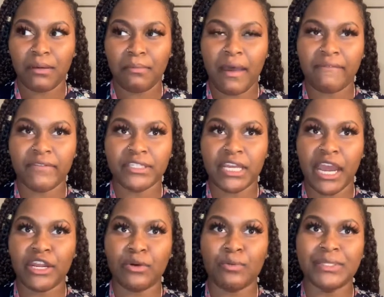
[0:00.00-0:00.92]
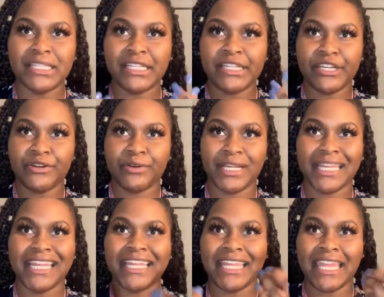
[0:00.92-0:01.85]
my vagina was
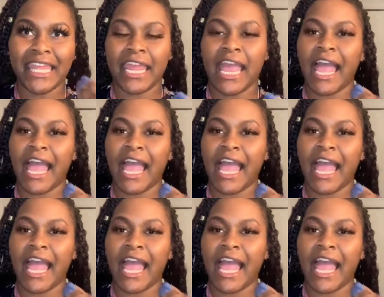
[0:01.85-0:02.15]
literally leaking.